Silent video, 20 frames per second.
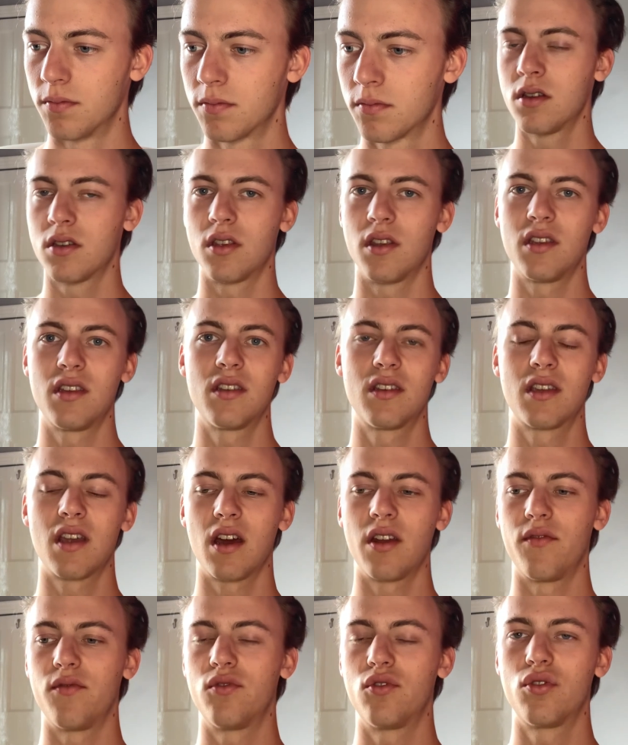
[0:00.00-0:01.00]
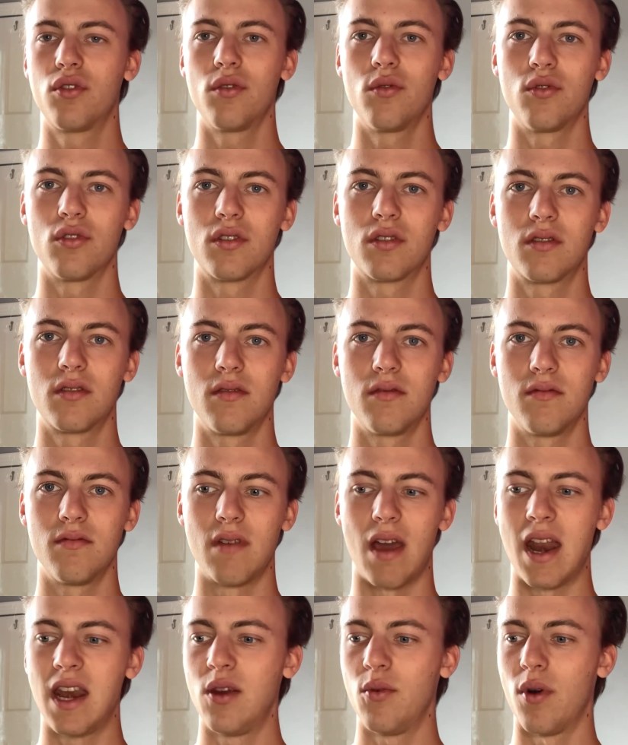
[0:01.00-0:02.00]
So this is kind of true just
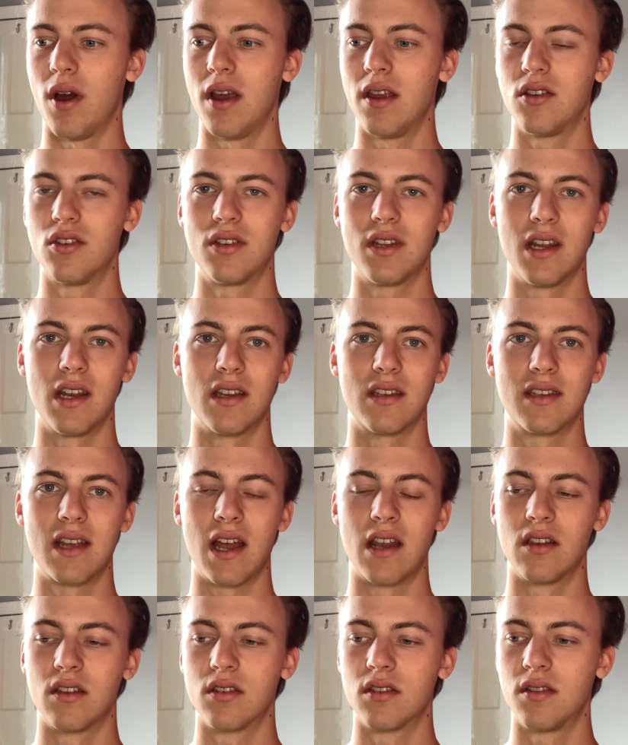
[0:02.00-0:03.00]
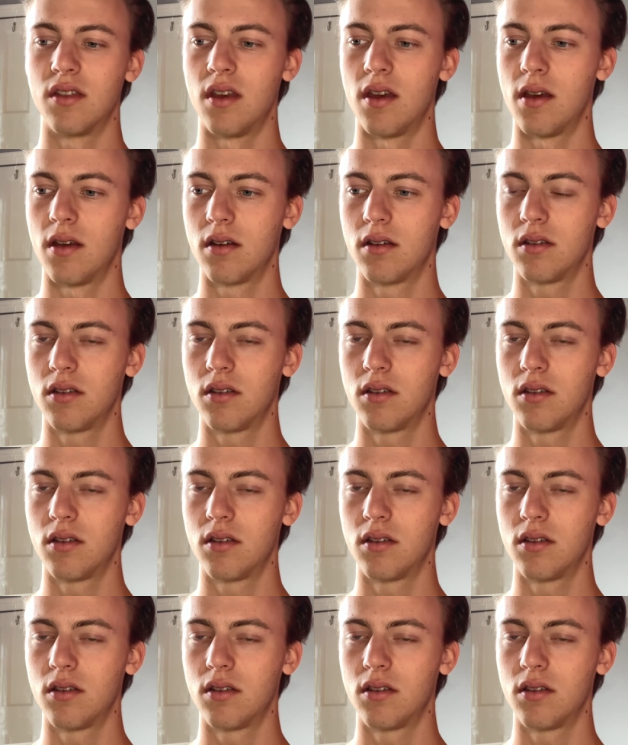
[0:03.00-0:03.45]
anyway, just in a sense that